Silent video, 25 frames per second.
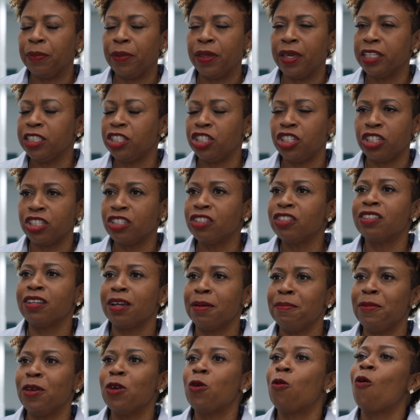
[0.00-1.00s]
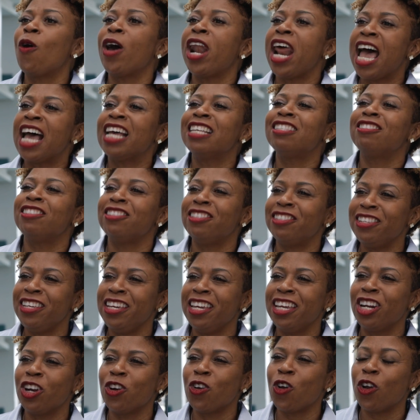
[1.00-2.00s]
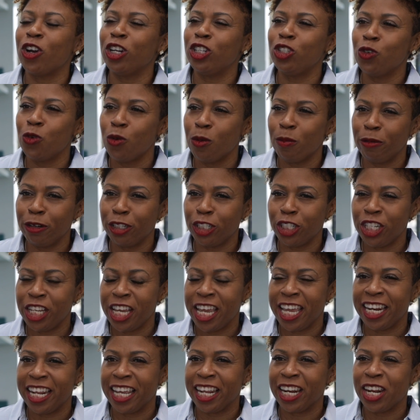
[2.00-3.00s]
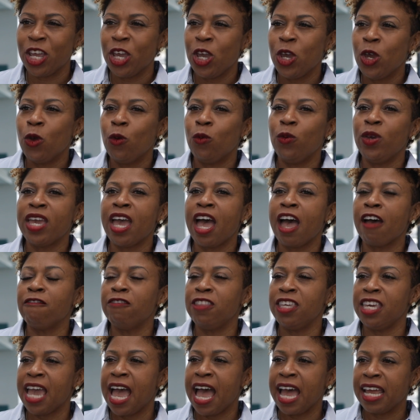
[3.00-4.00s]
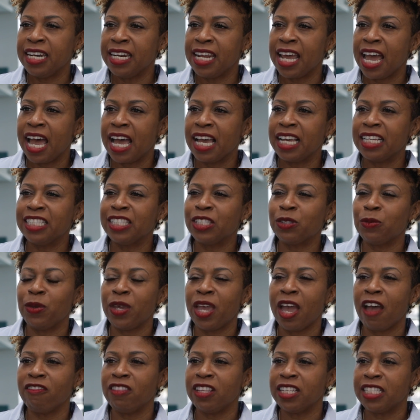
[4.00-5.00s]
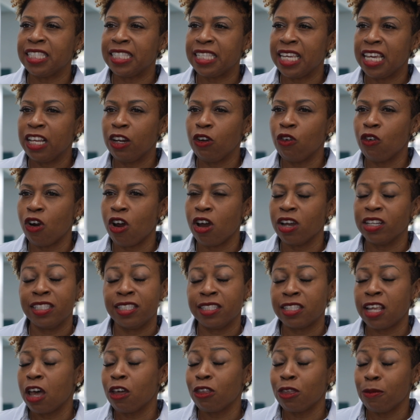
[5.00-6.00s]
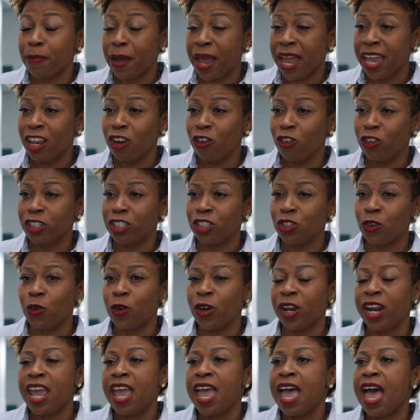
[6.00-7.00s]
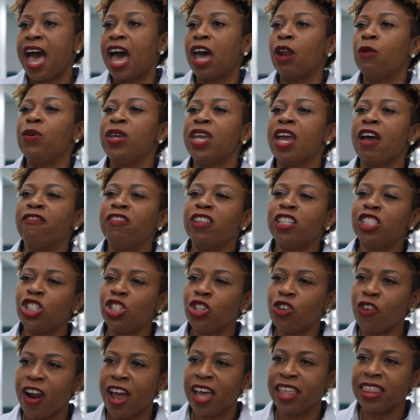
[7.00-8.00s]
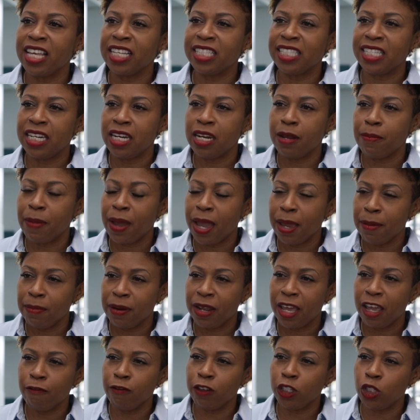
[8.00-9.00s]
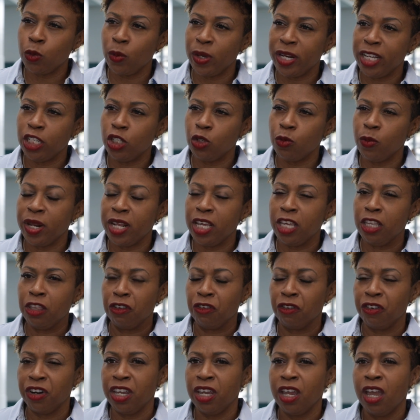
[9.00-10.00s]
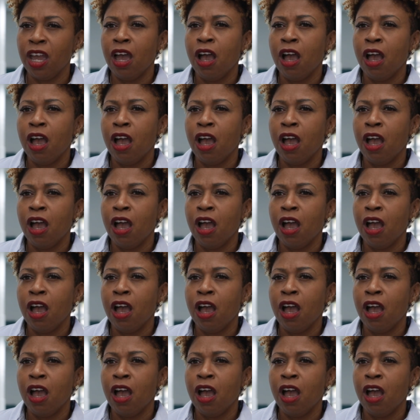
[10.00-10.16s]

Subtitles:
It's just, one has to see it in order to appreciate it. We have the Andaz, we have the South Bank Resort, and we have the Strand that's in the pipeline for 2023.